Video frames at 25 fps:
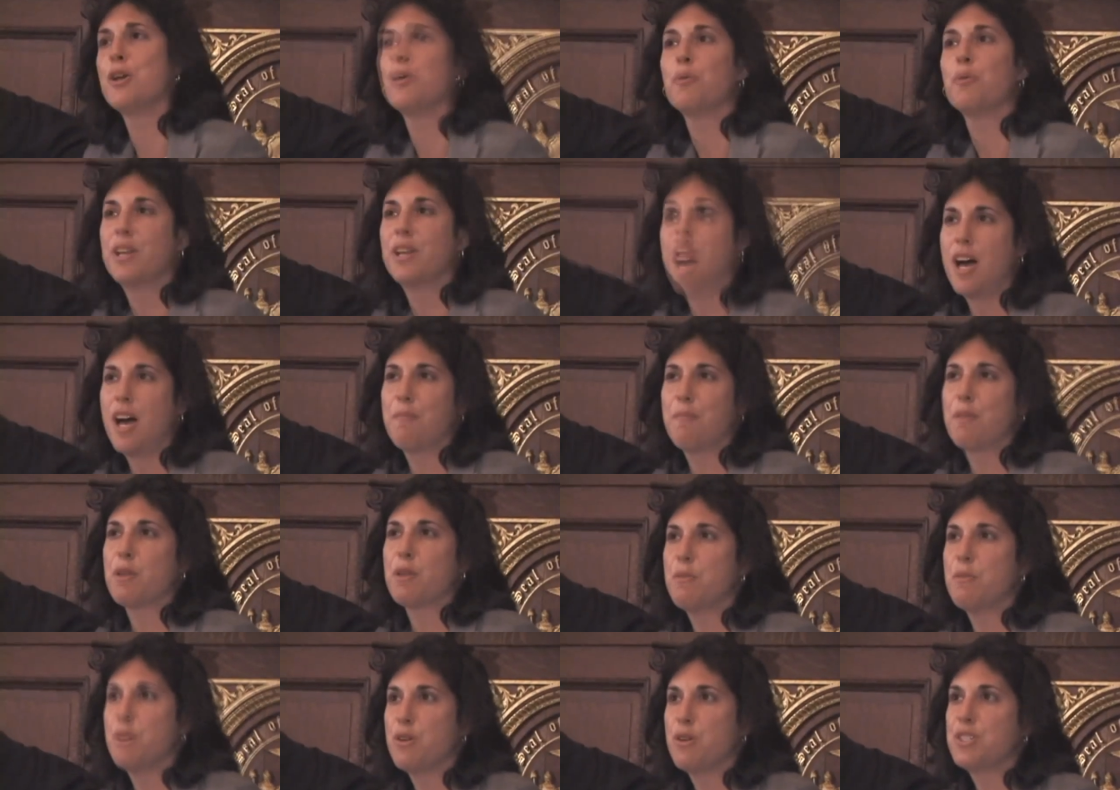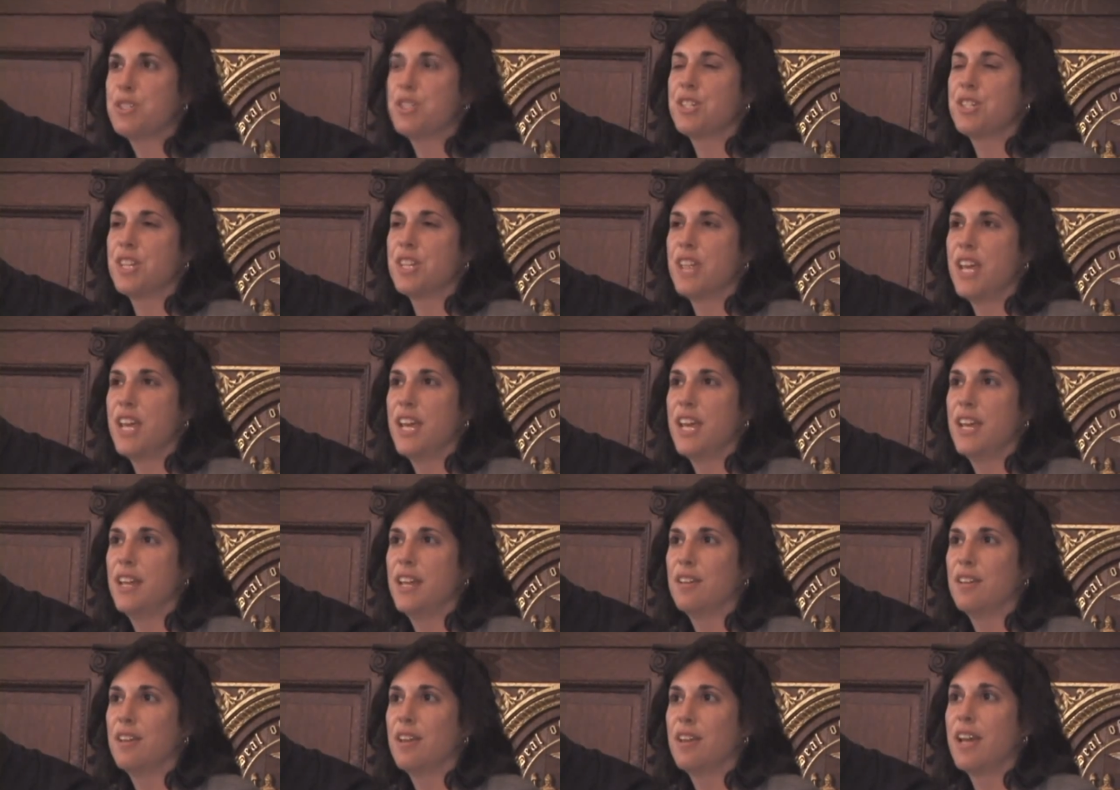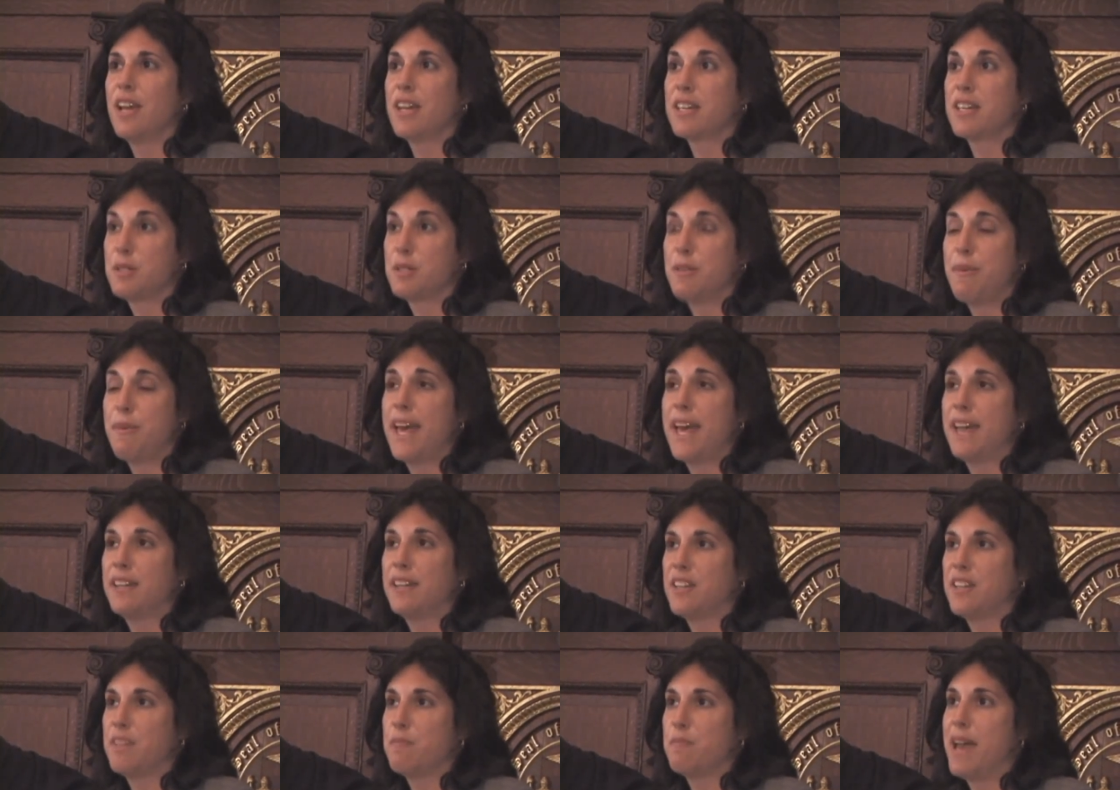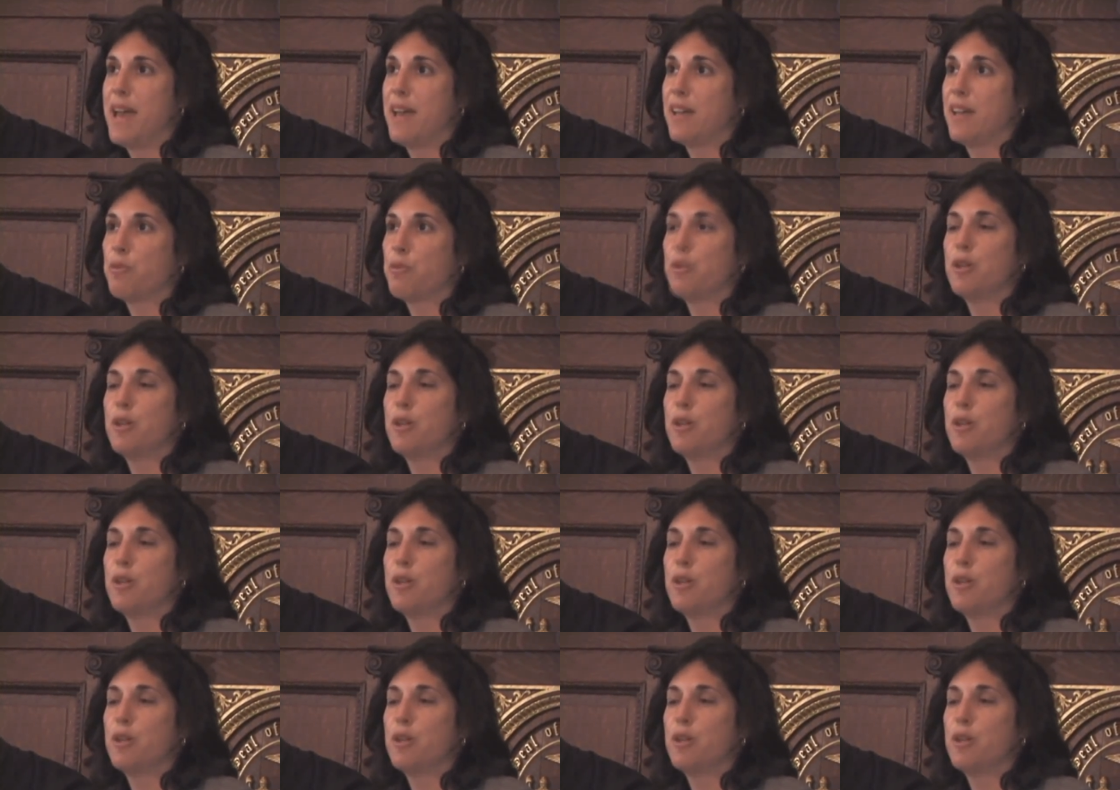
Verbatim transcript: would help the most in expanding demand.